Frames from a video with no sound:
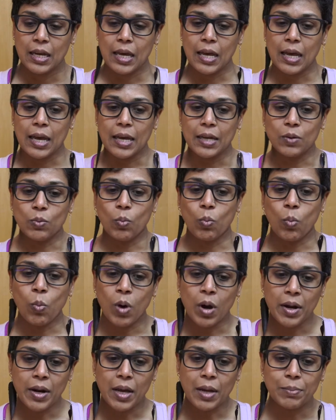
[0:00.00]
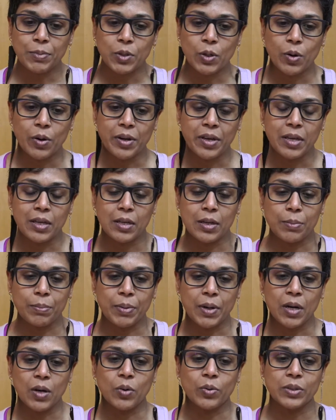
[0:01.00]
And what I'm talking
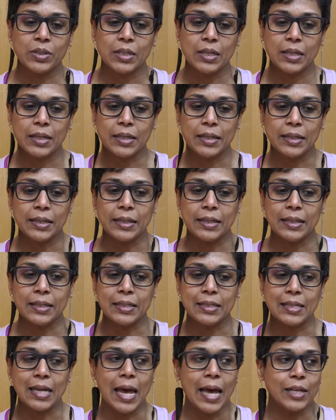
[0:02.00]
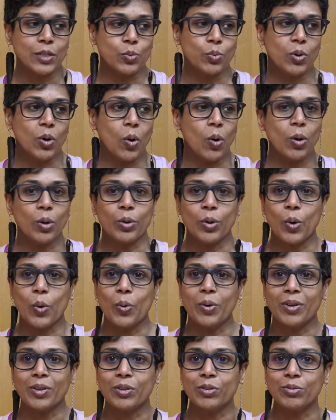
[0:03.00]
about uh, is as we're all
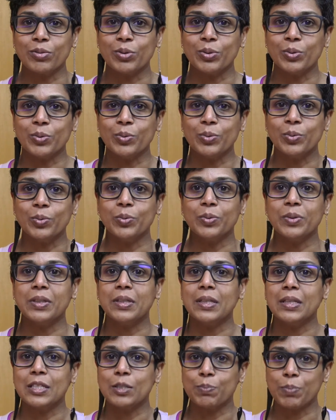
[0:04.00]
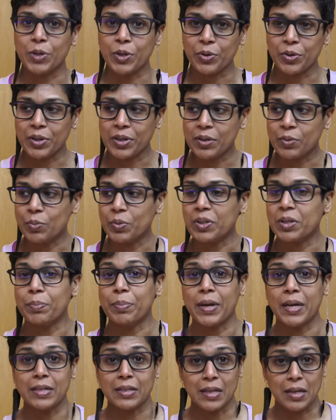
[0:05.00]
going through this period with a
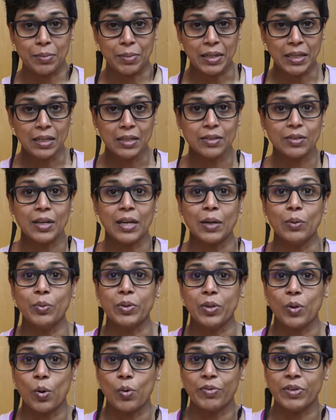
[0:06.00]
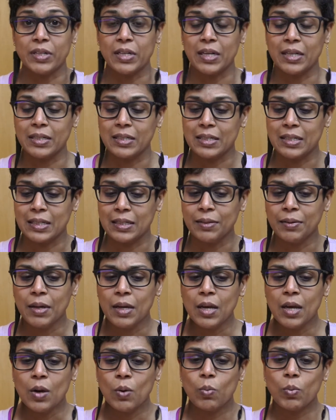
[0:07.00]
pandemic, okay, with COVID 19,
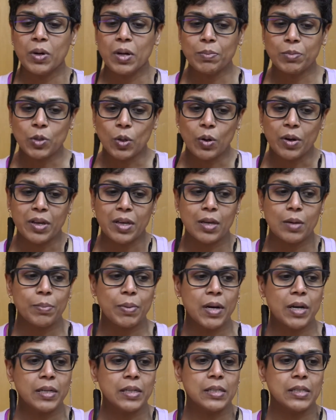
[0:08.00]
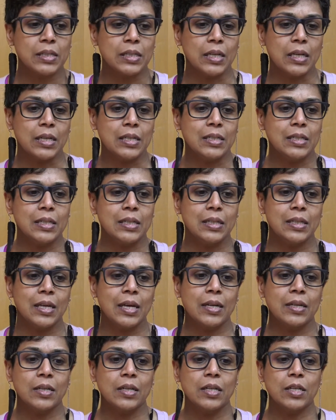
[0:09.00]
what I'm talking about is the idea
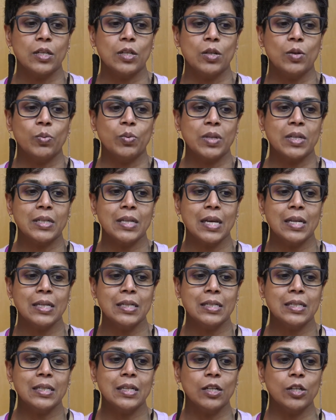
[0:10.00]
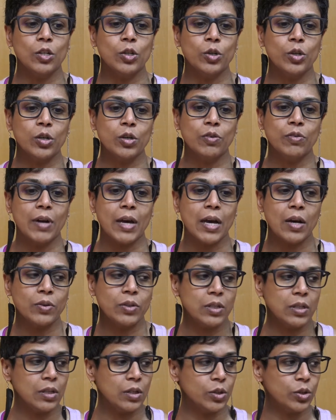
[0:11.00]
that, you know, the tendency to look around
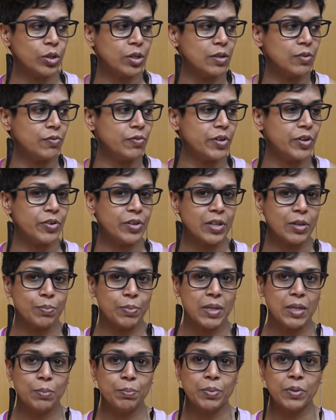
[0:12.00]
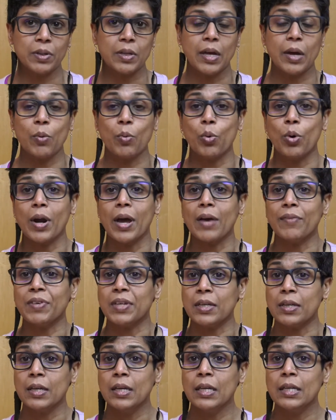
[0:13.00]
and look at varying people who are
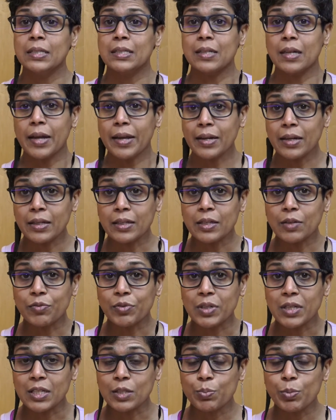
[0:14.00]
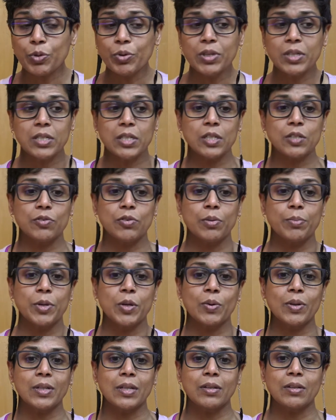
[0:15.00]
having slightly different experiences from you
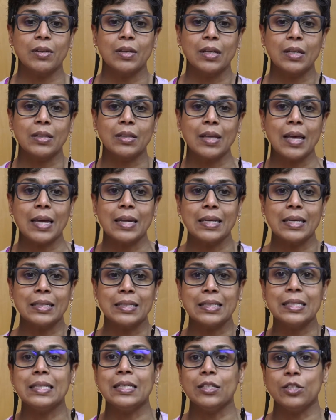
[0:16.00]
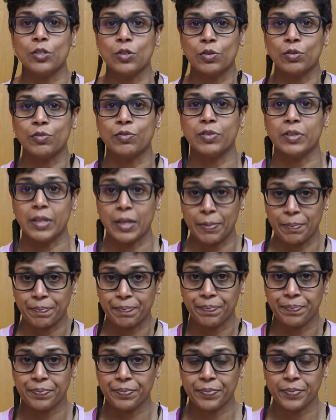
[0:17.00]
and to think that it's easier for them.
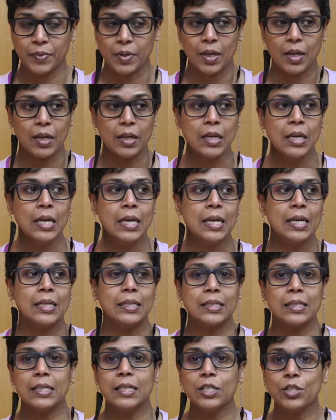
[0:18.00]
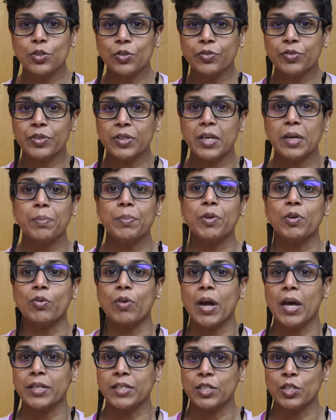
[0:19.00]
Okay, it's easier for them. The
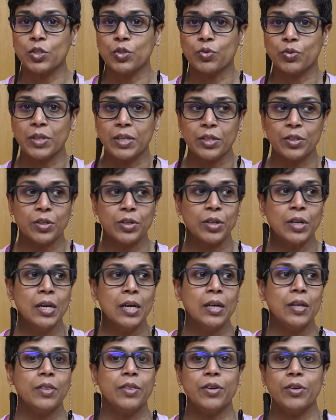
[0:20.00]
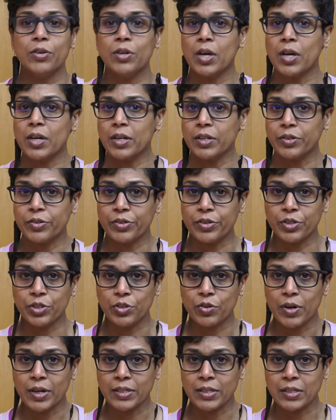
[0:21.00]
grass is greener. They're not under the
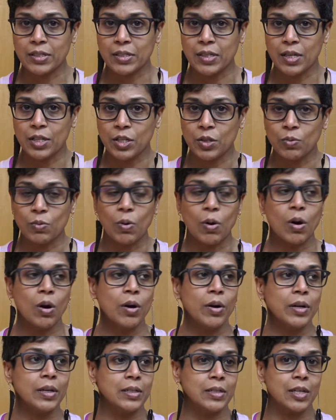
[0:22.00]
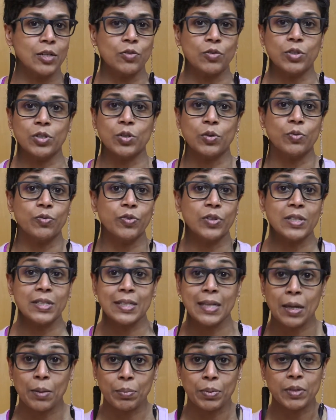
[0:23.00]
stresses that you are, etc. So, for
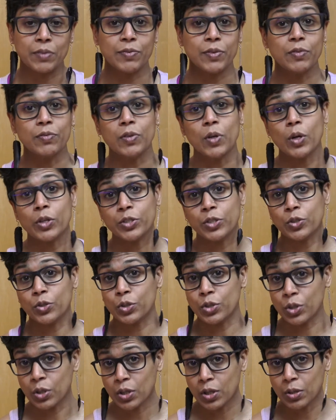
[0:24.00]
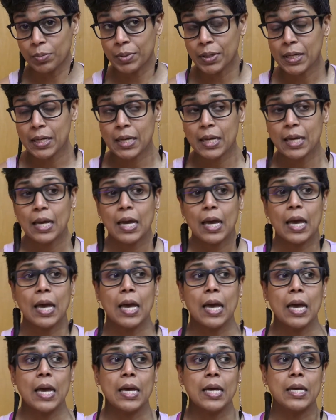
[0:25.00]
example, if you've lost your job
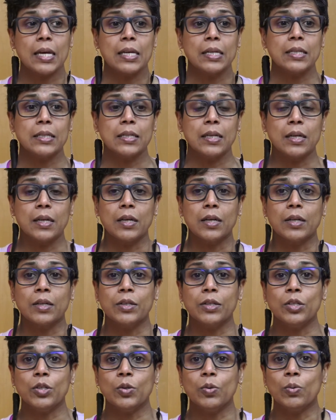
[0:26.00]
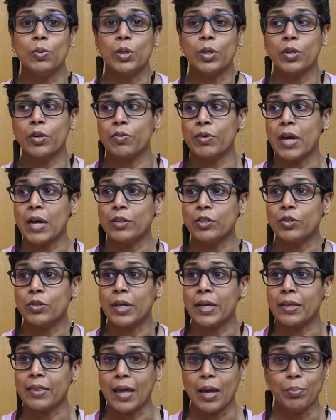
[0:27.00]
and uh, you look around, and you're
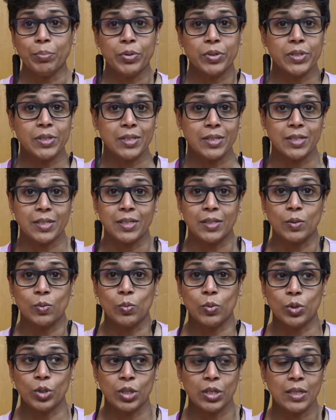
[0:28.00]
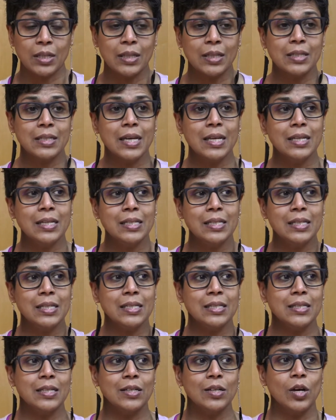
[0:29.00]
like, that person's still working. The tendency
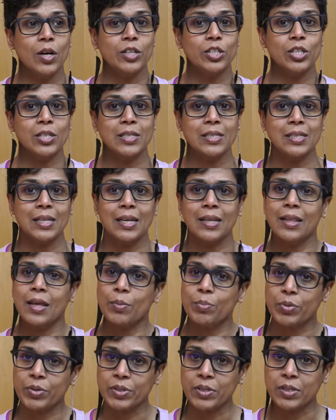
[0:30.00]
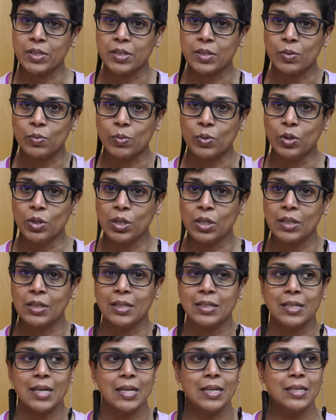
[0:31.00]
is to not just say that person's still working. The
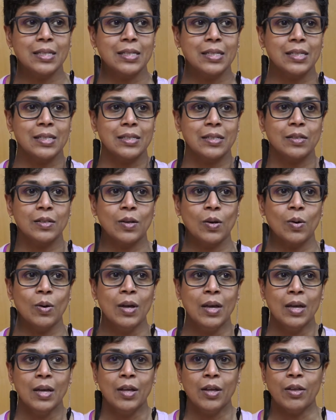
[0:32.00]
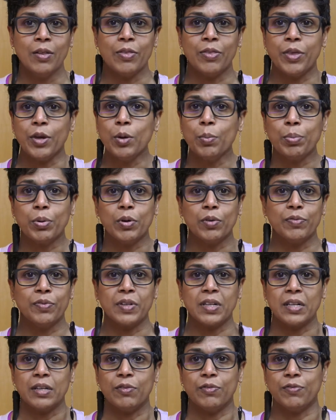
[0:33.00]
tendency is to go, they're
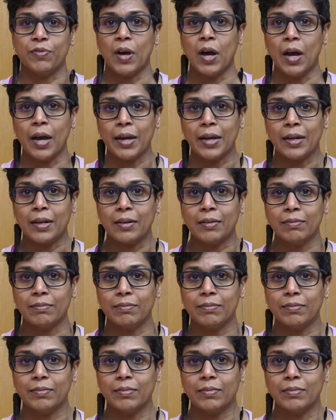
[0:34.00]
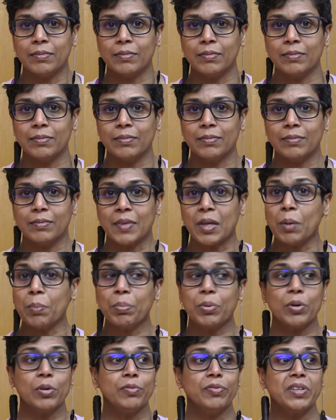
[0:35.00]
perfectly fine
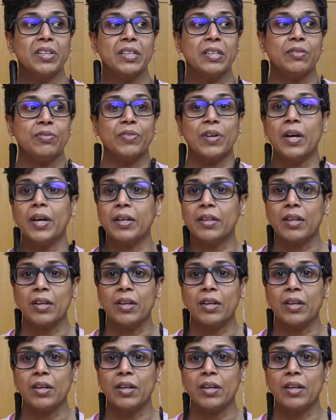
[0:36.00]
they're perfectly fine.